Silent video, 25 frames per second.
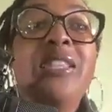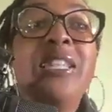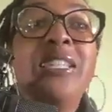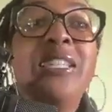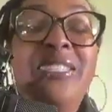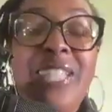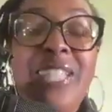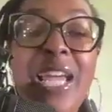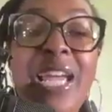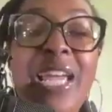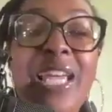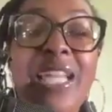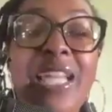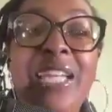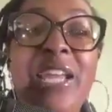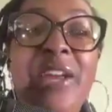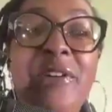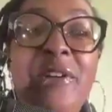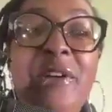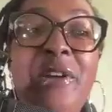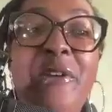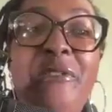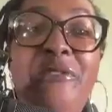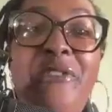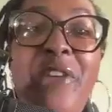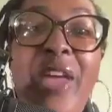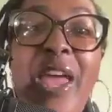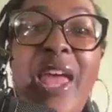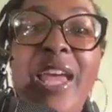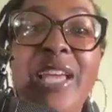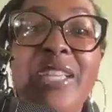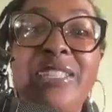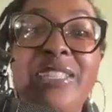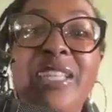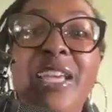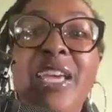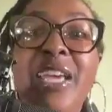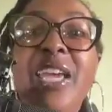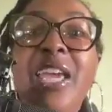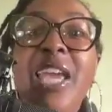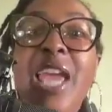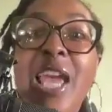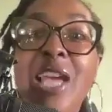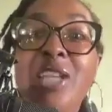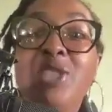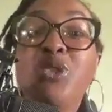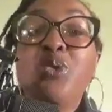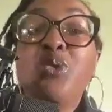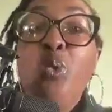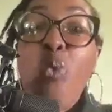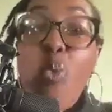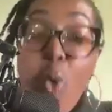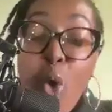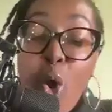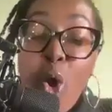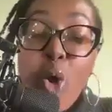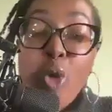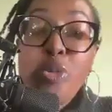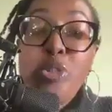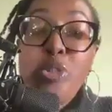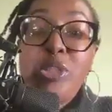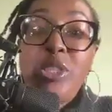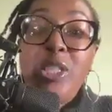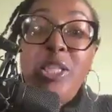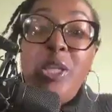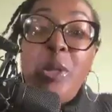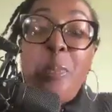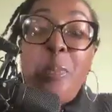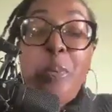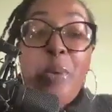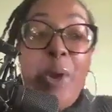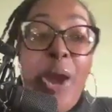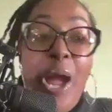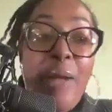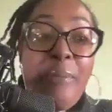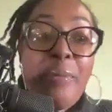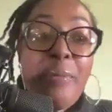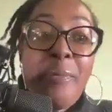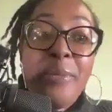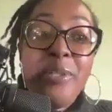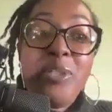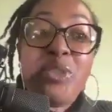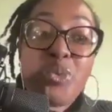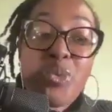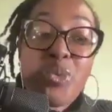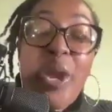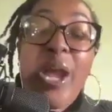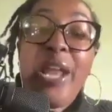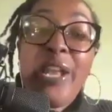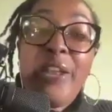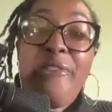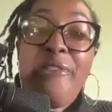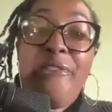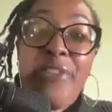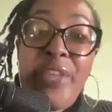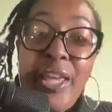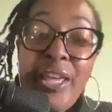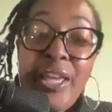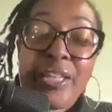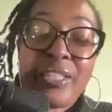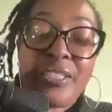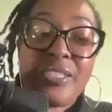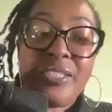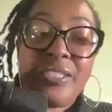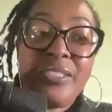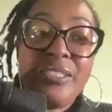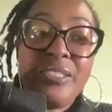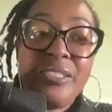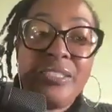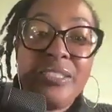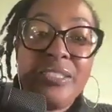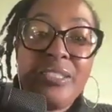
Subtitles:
the secondary effects is worse than the problem is trying to fix.